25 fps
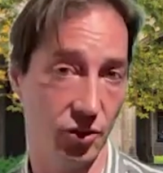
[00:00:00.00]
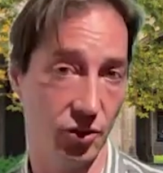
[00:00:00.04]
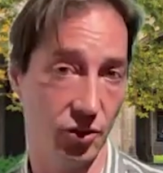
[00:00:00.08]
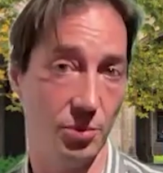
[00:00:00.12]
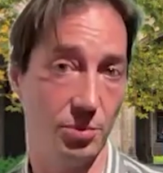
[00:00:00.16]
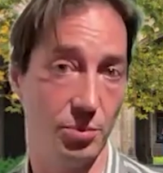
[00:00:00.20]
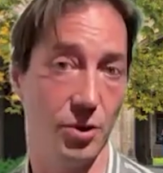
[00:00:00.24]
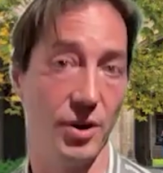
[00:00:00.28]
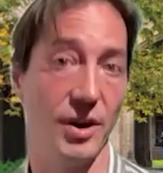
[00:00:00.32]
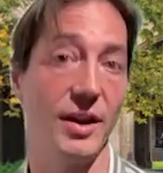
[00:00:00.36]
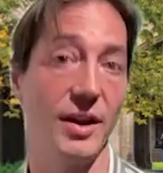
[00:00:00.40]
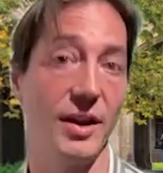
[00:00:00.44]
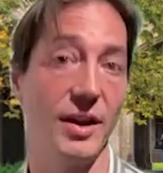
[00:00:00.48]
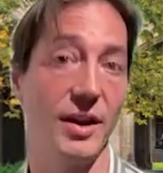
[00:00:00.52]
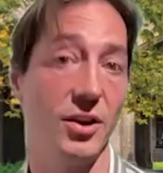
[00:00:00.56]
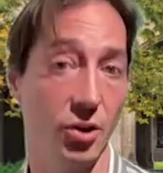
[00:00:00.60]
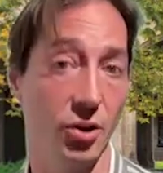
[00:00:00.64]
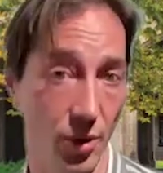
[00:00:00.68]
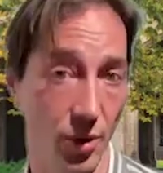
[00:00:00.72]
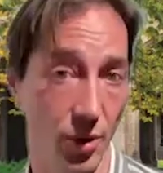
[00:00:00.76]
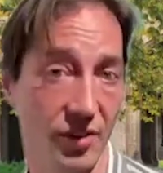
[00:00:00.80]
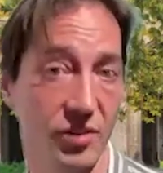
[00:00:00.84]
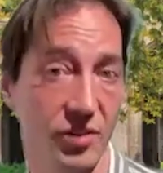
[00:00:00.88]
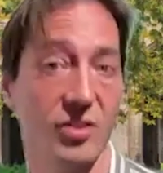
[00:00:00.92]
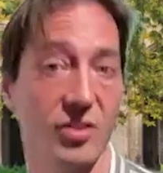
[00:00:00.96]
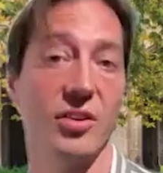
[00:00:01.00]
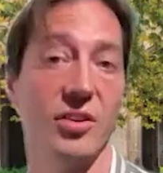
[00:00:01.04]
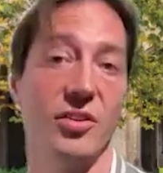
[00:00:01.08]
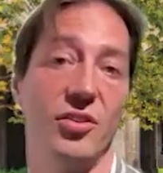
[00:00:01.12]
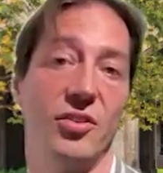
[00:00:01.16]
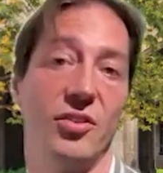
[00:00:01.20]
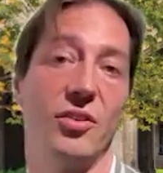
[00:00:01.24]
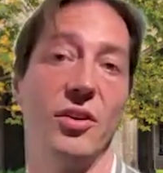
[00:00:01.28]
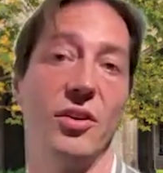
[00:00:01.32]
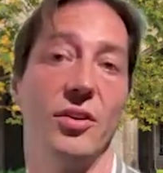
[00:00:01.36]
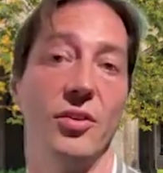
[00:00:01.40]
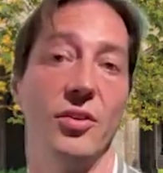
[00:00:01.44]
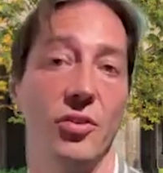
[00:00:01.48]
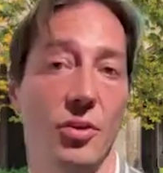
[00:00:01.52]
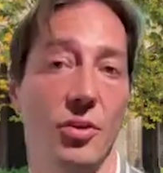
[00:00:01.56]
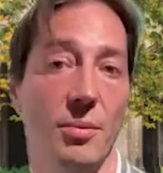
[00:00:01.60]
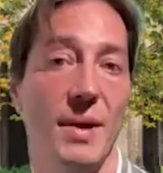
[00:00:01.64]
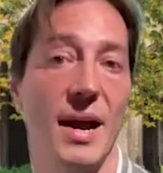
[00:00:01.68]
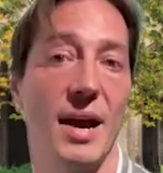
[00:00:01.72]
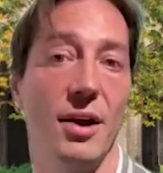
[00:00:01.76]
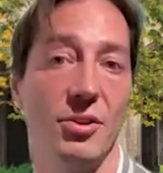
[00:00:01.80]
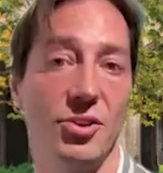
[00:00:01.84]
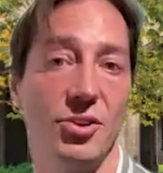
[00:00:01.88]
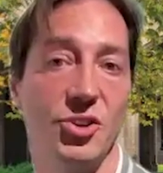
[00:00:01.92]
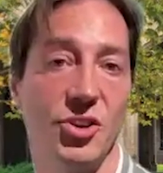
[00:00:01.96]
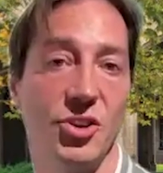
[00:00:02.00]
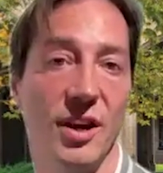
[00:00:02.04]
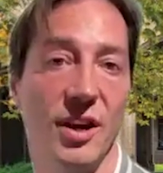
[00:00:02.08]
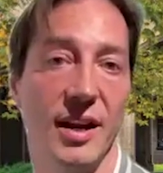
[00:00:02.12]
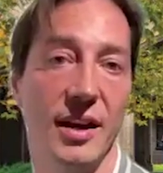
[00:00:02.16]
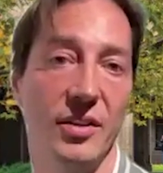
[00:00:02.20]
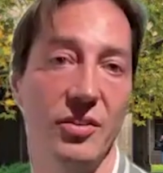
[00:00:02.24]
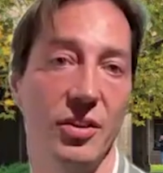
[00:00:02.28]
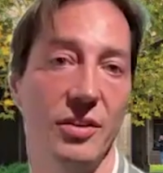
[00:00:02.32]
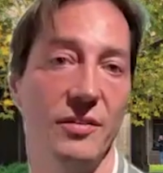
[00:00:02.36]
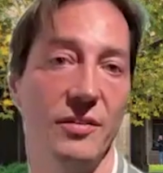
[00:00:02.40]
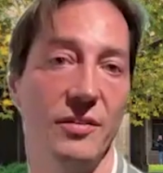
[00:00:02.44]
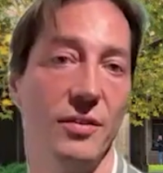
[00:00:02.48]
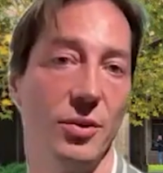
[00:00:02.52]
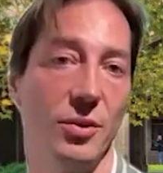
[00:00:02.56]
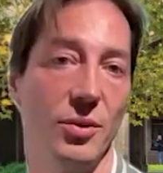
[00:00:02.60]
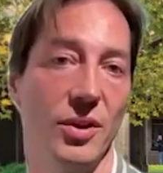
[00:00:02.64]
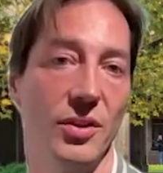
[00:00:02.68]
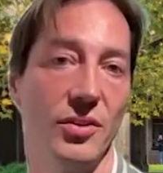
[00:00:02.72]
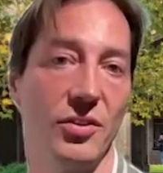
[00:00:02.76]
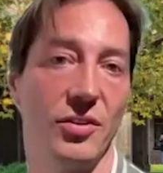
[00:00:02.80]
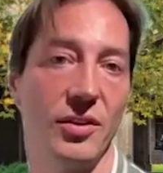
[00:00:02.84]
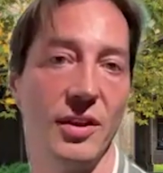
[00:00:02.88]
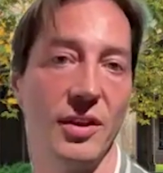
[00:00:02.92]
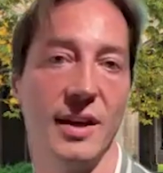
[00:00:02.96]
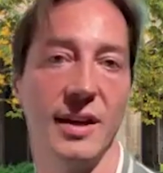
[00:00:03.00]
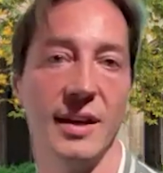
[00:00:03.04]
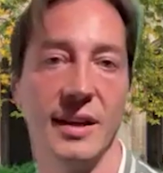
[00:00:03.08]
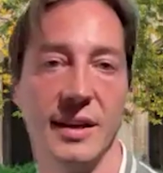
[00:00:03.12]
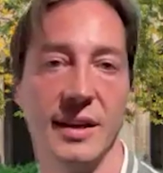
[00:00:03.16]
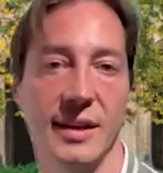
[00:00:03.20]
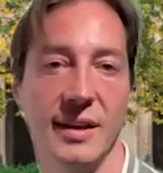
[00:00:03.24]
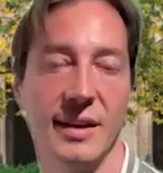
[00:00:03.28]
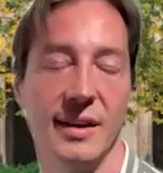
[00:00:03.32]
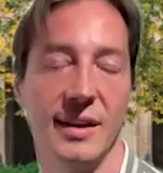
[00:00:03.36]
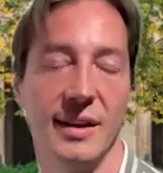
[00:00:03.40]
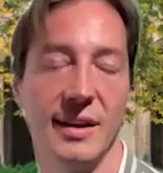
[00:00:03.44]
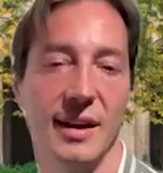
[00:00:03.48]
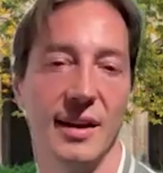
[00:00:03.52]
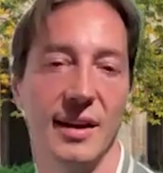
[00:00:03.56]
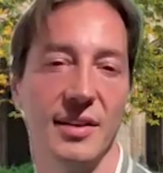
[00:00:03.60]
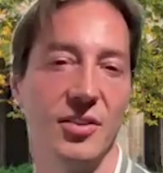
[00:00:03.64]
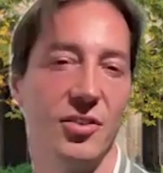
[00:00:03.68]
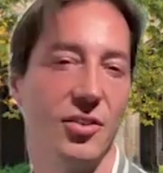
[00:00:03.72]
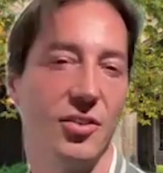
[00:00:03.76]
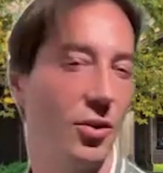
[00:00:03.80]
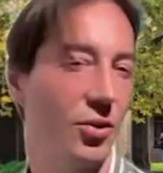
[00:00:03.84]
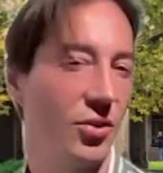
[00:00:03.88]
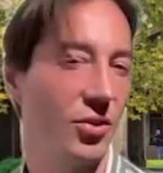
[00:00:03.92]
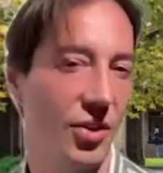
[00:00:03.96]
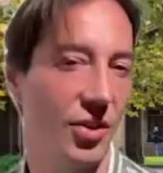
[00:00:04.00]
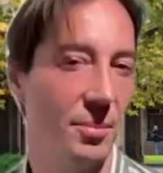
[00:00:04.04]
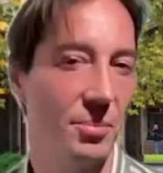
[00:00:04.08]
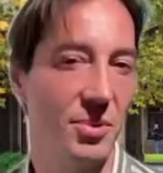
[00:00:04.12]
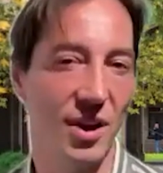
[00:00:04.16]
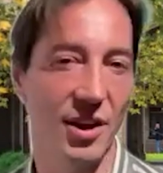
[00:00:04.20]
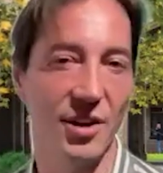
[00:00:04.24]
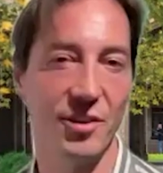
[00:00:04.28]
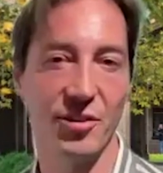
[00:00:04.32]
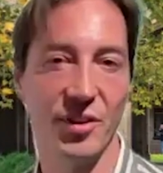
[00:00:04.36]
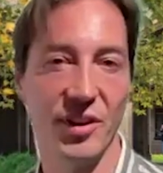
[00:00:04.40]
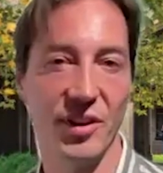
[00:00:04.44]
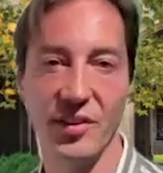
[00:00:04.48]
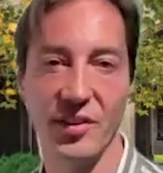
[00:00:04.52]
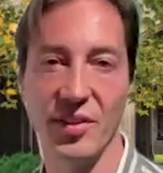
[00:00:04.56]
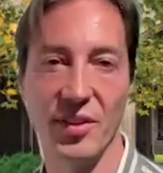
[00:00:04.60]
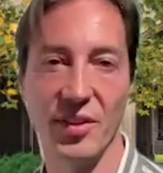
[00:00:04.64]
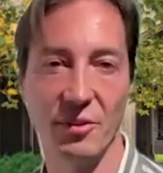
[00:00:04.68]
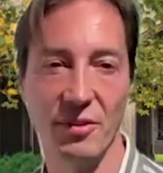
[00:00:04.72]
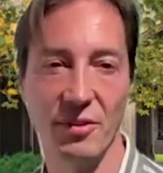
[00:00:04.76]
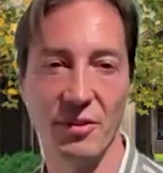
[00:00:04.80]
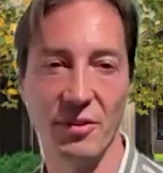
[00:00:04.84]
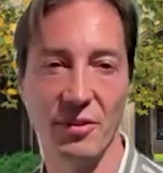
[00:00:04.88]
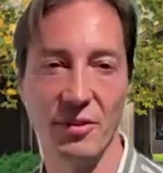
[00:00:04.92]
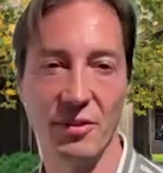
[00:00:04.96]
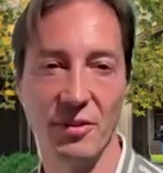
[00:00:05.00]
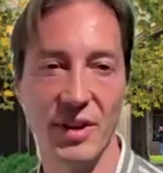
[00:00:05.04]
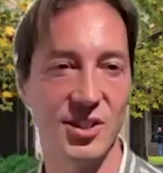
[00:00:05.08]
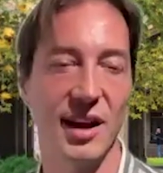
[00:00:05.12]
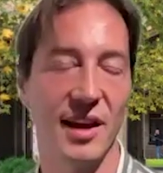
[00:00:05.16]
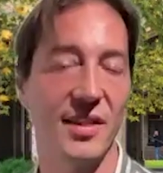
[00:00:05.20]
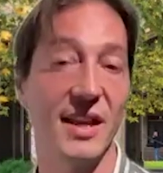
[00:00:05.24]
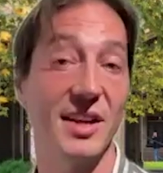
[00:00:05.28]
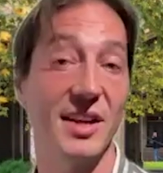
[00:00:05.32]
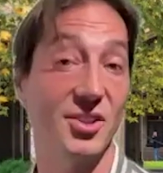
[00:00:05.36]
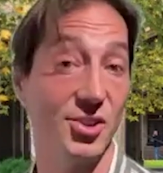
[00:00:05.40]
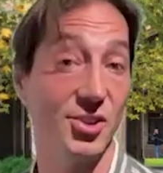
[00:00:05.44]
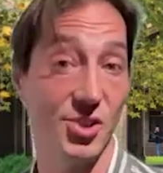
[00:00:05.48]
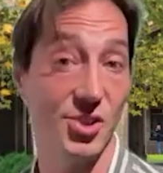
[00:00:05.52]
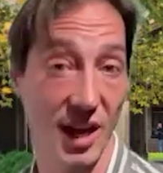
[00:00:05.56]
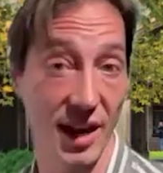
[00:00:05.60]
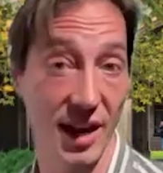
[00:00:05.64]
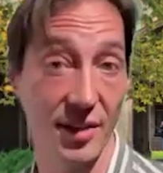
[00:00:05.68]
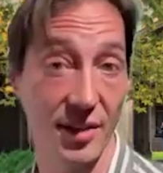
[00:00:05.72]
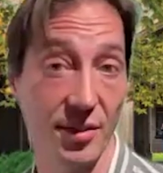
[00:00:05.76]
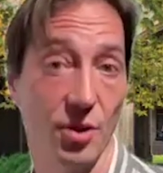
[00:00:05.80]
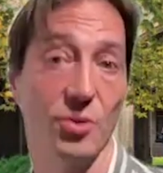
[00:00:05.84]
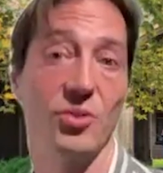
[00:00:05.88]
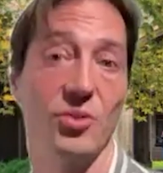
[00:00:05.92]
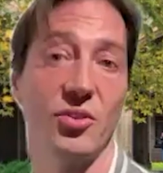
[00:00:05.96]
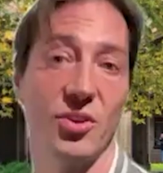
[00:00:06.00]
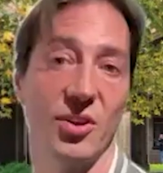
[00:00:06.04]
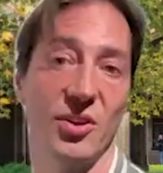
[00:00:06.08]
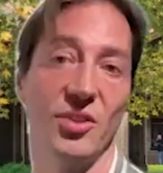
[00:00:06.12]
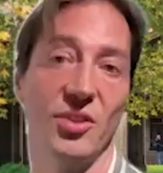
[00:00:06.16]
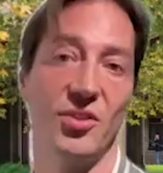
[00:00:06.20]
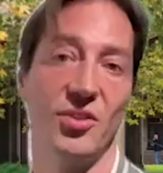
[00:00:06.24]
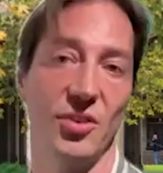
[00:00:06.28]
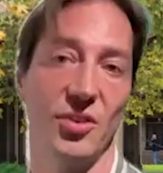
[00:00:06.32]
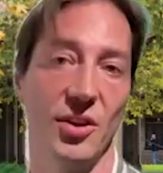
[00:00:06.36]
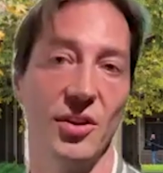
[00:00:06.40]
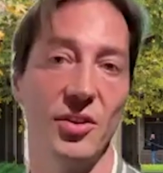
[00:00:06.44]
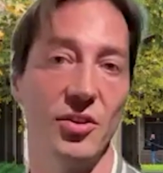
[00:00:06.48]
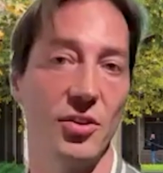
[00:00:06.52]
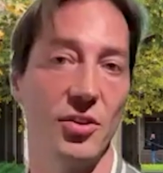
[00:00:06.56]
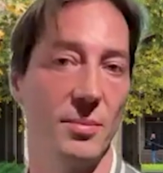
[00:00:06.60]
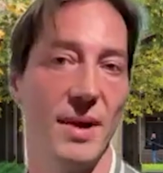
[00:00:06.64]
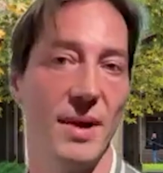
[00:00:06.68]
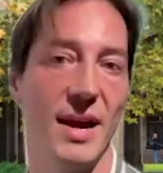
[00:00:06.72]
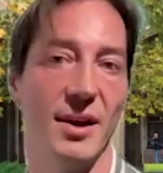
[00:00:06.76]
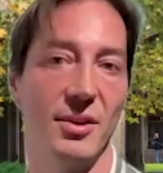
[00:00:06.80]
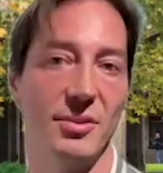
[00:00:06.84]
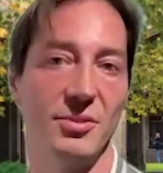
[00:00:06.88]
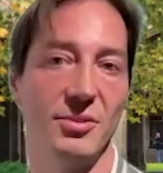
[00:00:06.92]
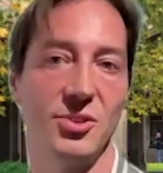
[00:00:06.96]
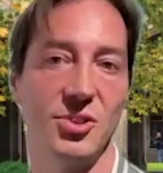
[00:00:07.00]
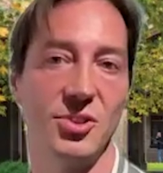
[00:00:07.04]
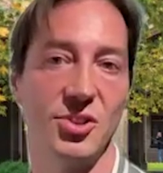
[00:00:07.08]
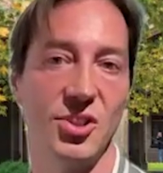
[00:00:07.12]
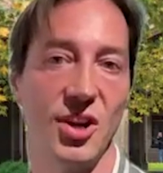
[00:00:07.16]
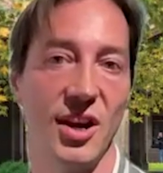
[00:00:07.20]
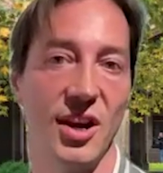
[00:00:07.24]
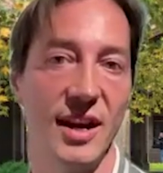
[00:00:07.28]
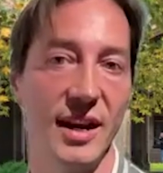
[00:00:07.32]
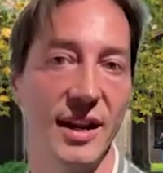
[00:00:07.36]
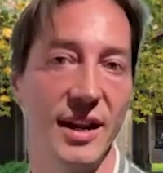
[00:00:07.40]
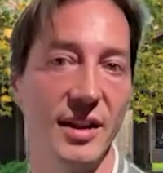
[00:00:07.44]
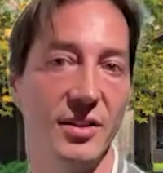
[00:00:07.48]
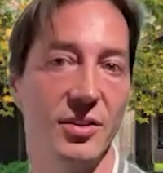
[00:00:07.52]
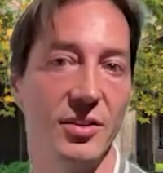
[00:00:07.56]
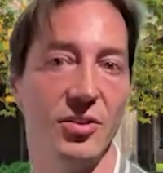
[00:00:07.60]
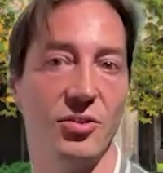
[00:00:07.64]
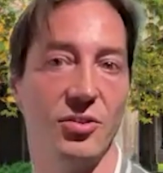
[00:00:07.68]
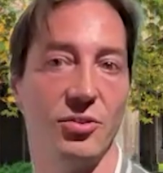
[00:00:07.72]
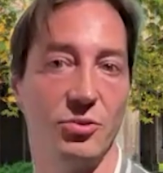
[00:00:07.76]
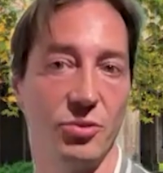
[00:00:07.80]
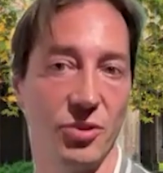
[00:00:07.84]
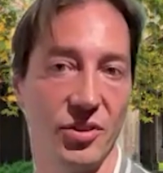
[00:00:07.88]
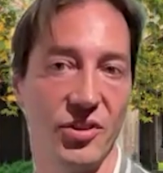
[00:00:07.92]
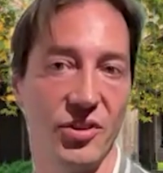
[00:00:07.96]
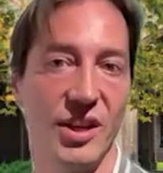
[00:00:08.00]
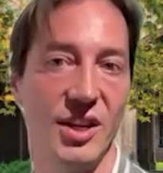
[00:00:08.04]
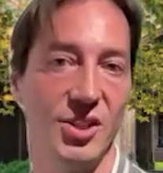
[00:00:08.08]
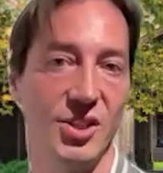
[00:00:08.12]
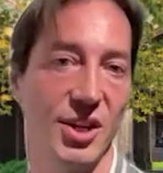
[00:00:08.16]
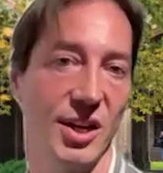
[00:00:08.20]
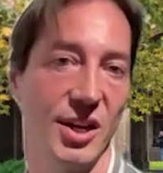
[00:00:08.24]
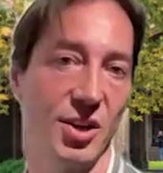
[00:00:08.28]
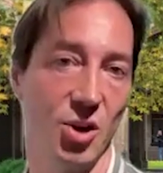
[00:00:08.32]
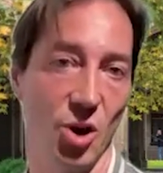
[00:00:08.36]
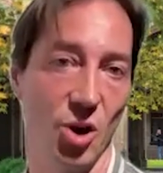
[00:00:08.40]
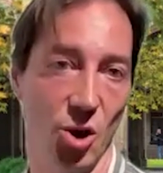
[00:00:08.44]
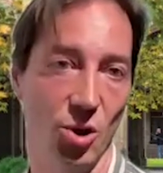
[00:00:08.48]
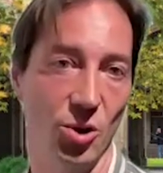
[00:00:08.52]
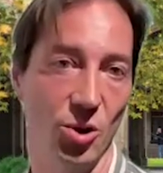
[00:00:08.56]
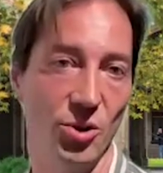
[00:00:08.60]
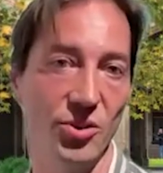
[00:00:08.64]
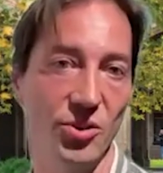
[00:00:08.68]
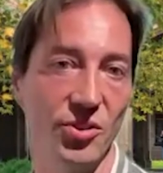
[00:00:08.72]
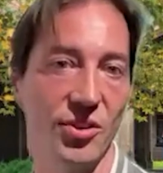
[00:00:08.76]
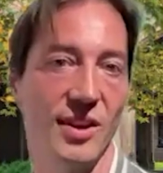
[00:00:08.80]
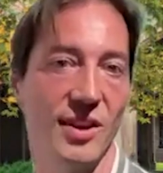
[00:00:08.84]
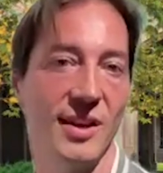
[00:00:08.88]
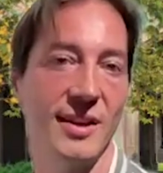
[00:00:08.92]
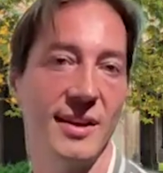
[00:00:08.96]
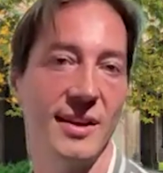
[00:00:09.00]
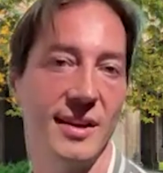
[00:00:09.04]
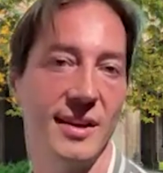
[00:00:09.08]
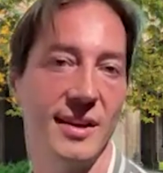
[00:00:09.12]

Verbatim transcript: as you put it, U.S. concerns about Chinese influence. And so, some countries in the region, I think, share those concerns about Chinese strategic goals,